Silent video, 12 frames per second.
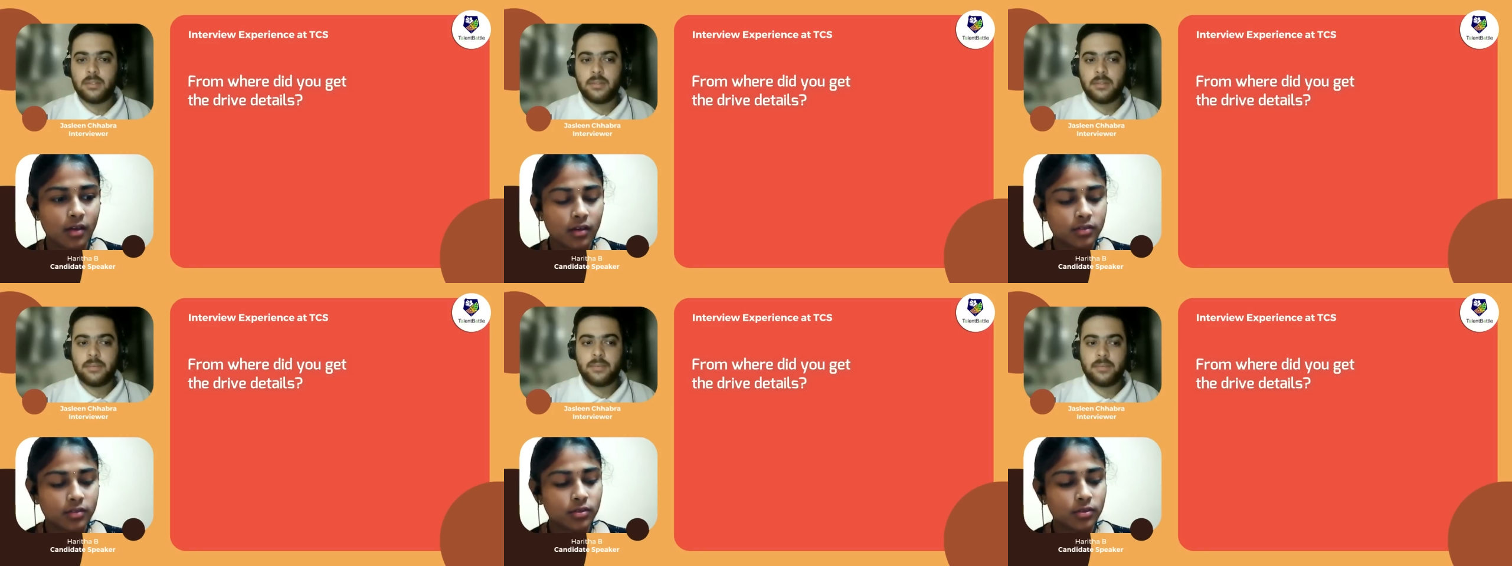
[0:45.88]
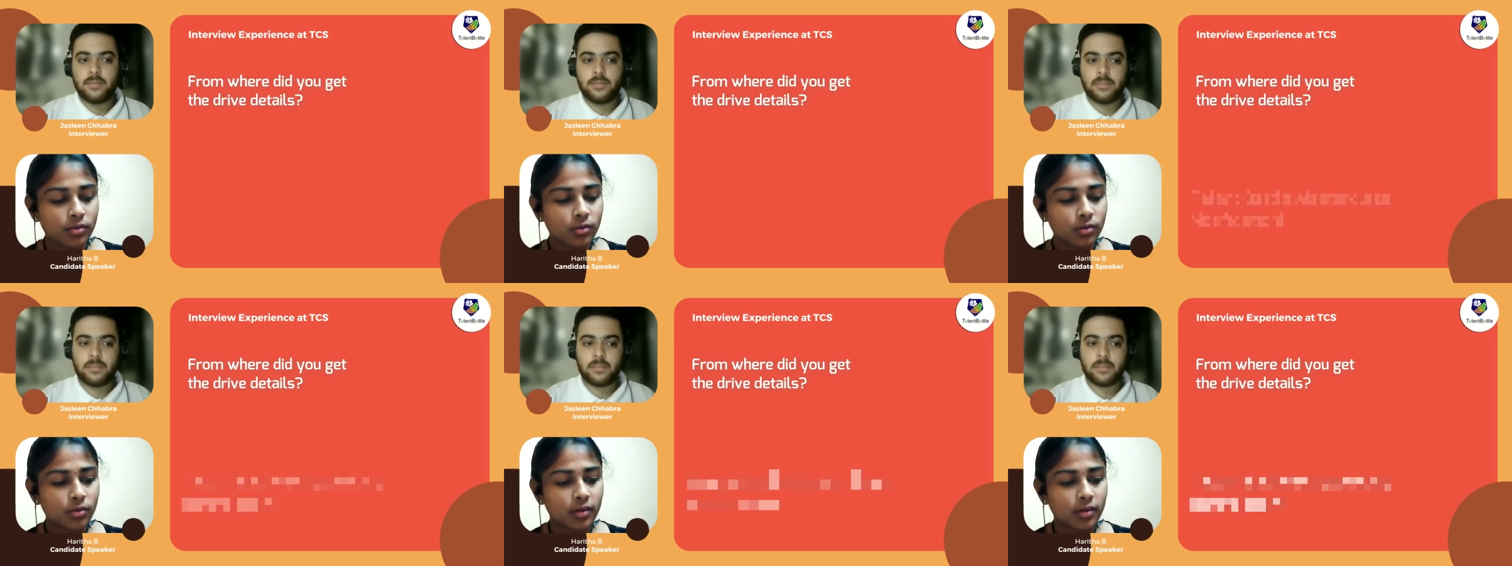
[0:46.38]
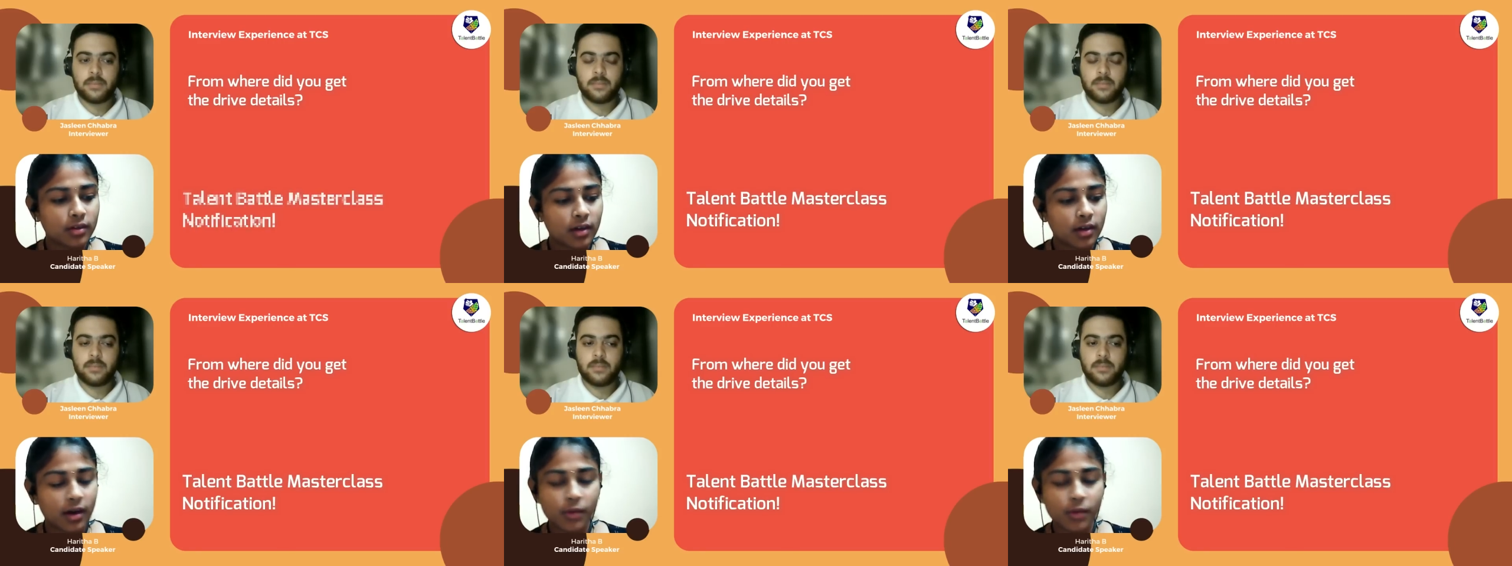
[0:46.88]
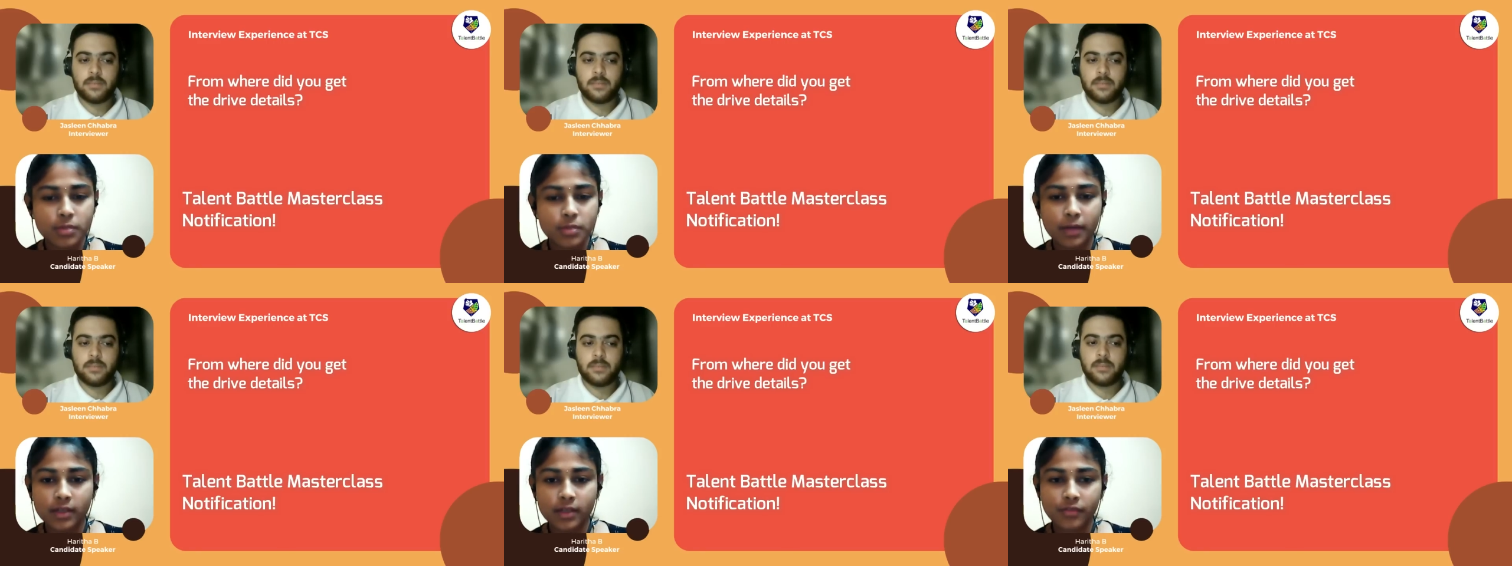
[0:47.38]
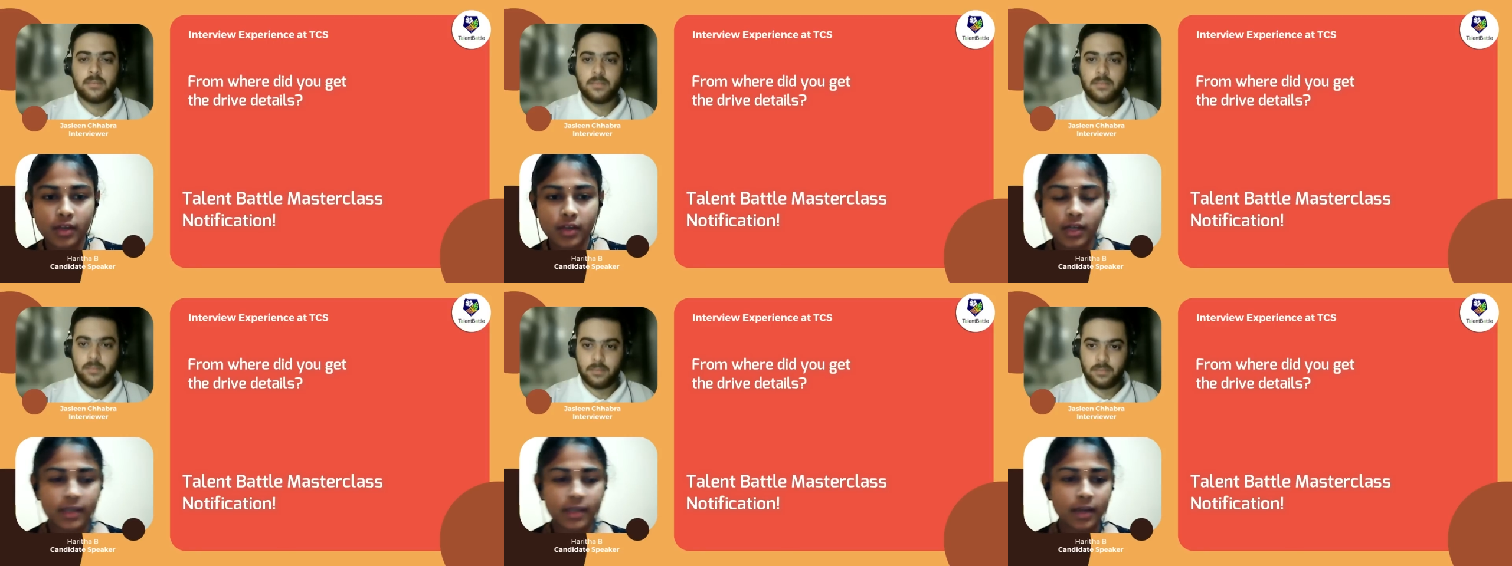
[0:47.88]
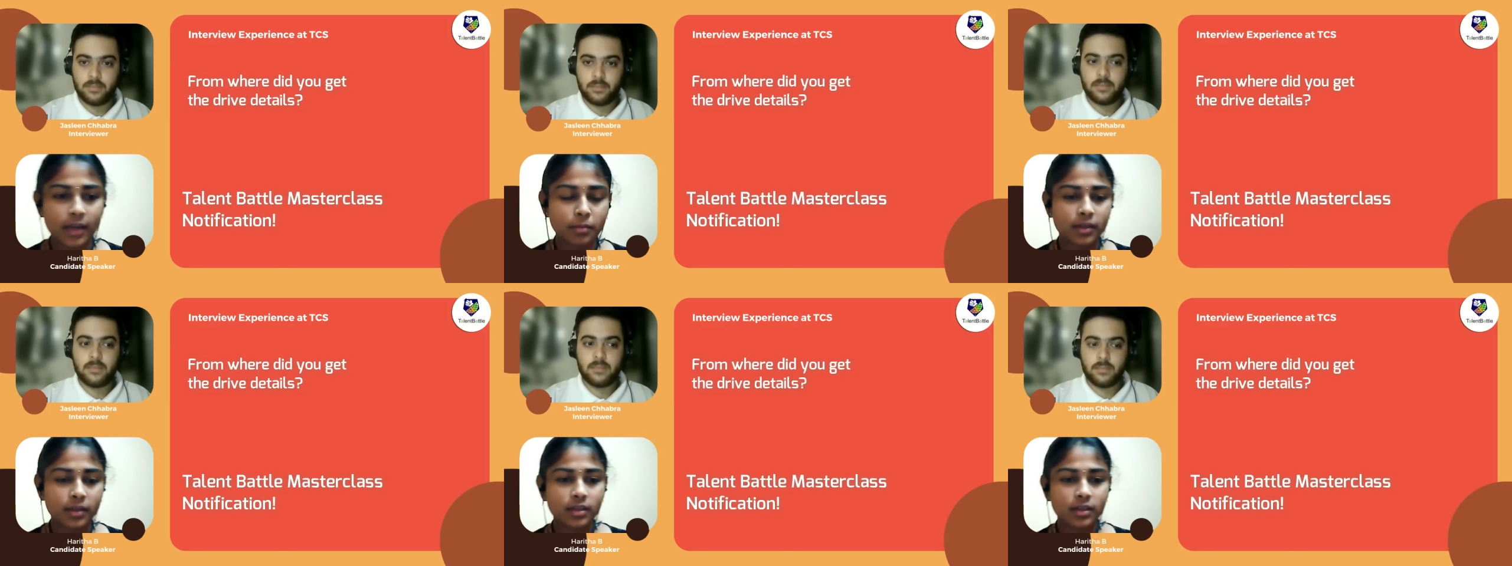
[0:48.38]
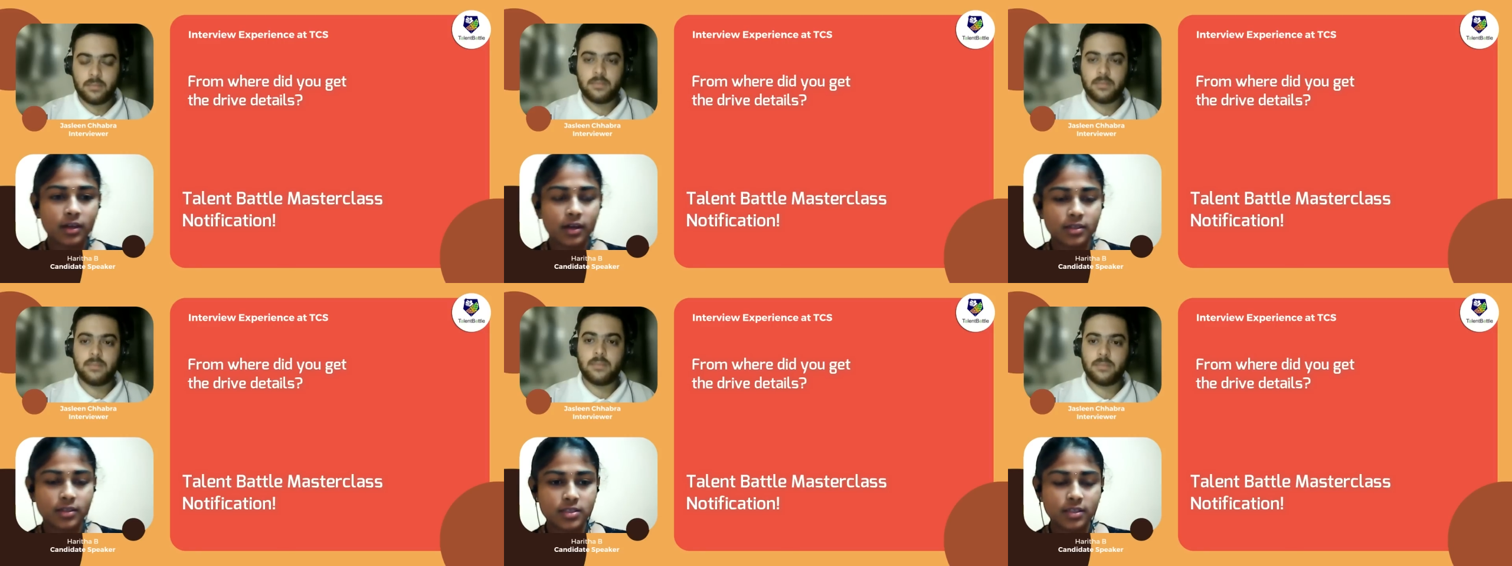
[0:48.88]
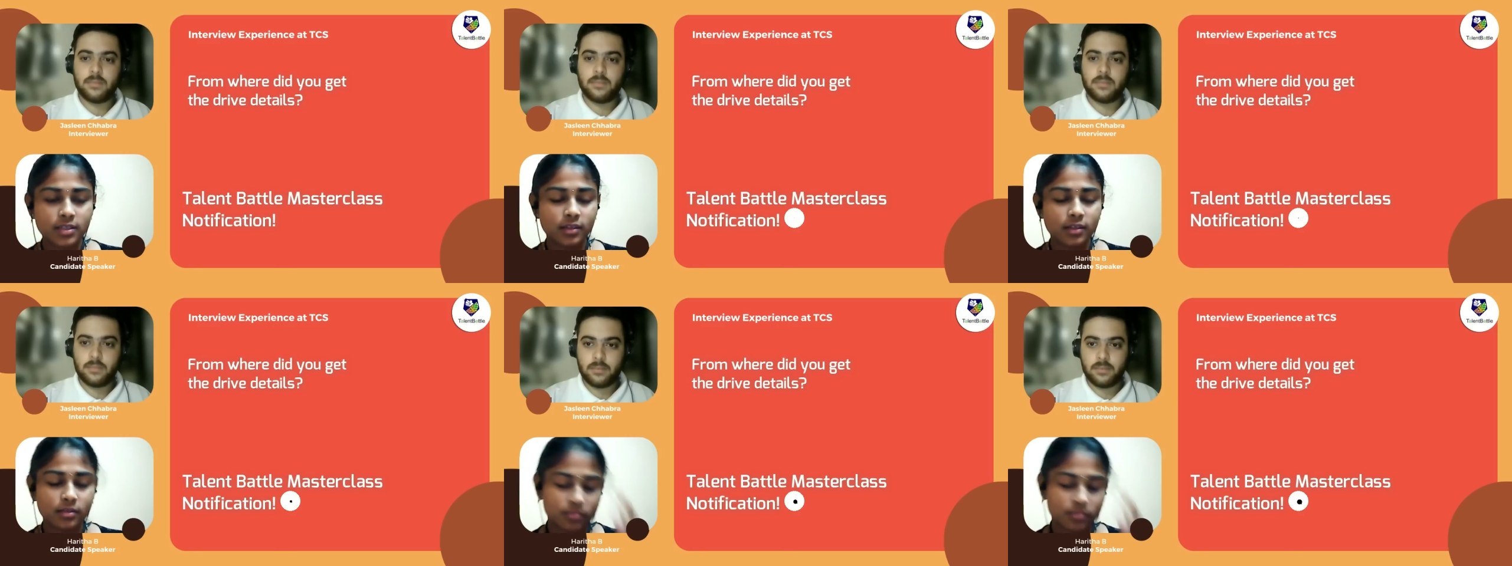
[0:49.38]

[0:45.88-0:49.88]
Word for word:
Speaker 1: So I was part of an uh, talent battle uh, digital,